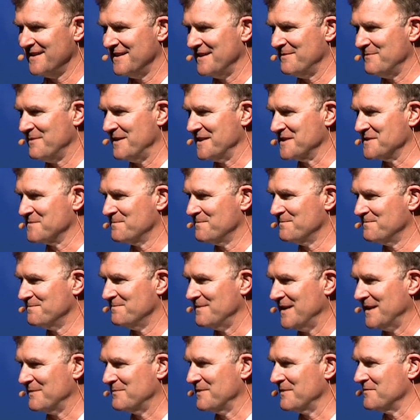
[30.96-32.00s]
and
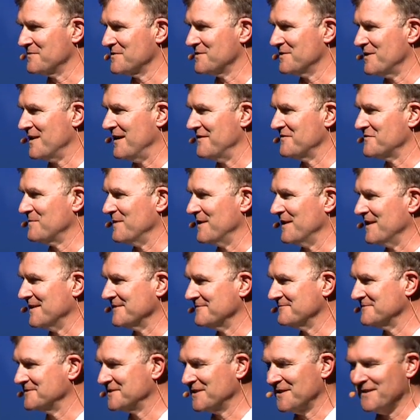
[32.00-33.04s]
make people's lives
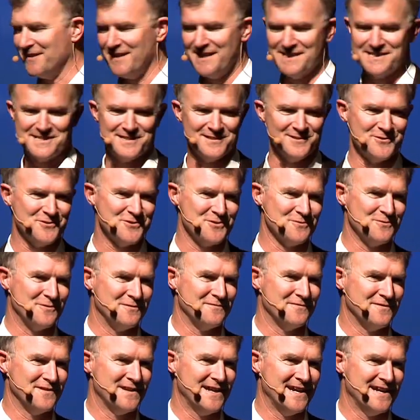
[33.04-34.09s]
better. So I salute you
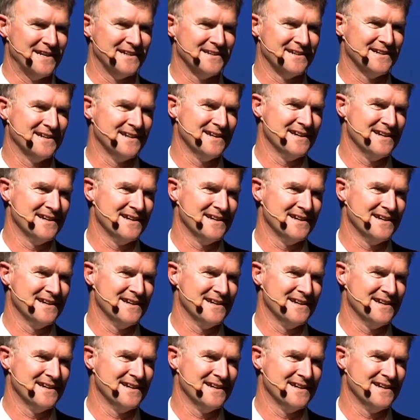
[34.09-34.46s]
all for that.